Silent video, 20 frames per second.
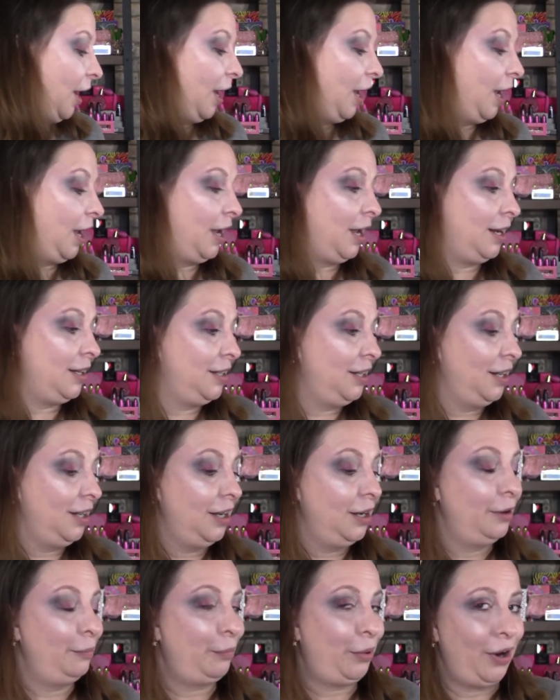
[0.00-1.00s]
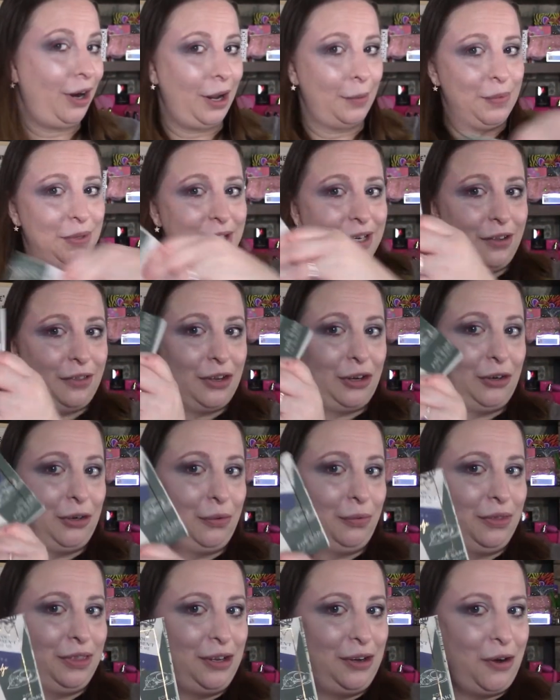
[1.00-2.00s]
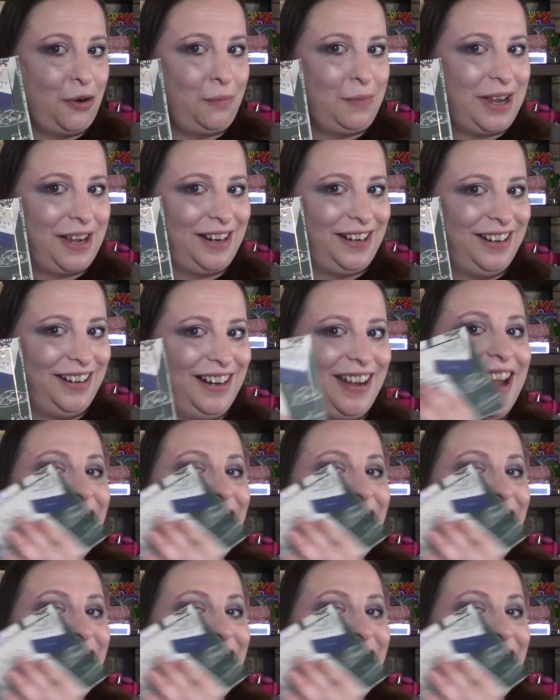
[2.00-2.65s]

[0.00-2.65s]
and perhaps another look with the Nomad.